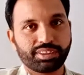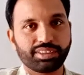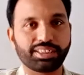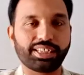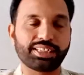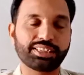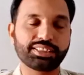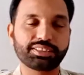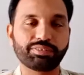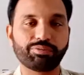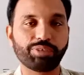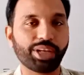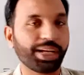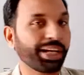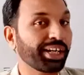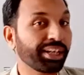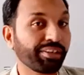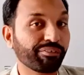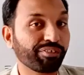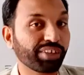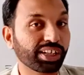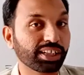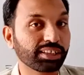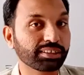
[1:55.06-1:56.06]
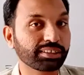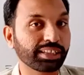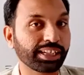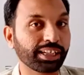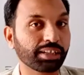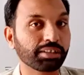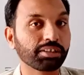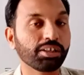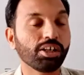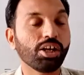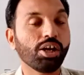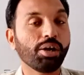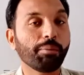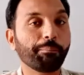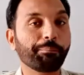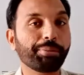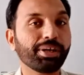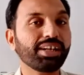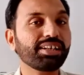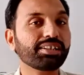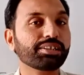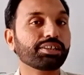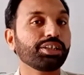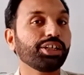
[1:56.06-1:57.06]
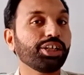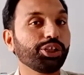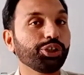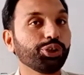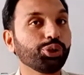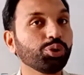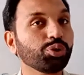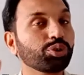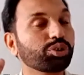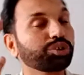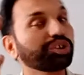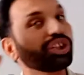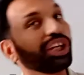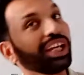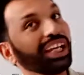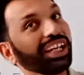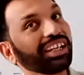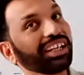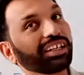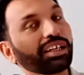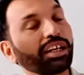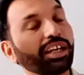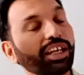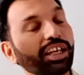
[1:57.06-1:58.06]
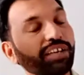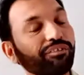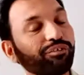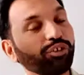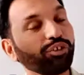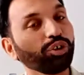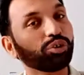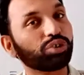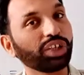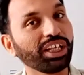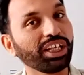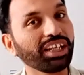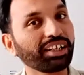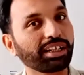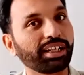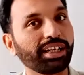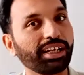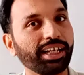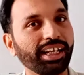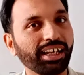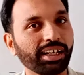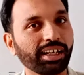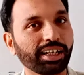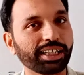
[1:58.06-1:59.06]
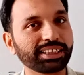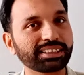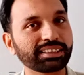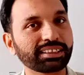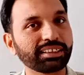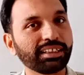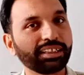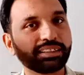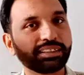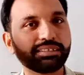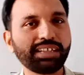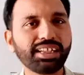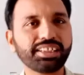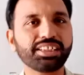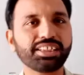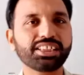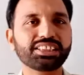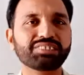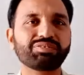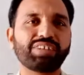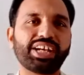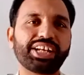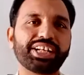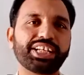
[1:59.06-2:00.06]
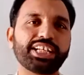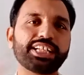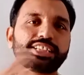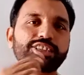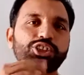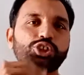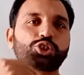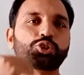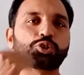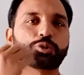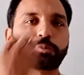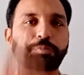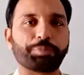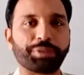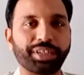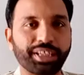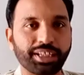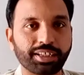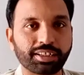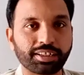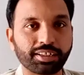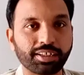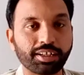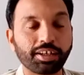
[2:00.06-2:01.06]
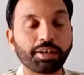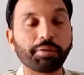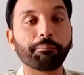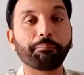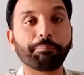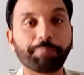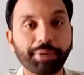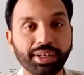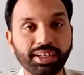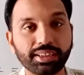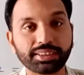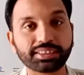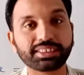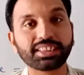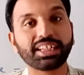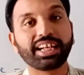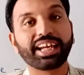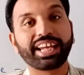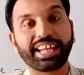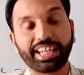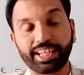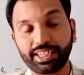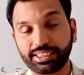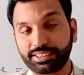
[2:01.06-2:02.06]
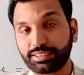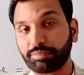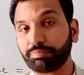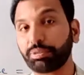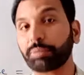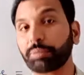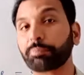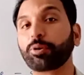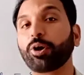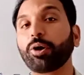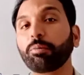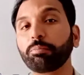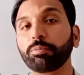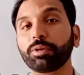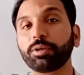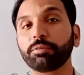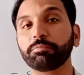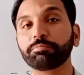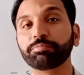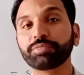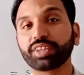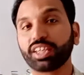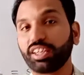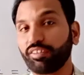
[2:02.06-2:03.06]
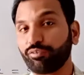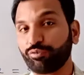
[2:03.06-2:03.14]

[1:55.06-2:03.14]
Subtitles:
That is a very difficult thing. But if you think in English, then it is very easy to speak. But here is a big problem.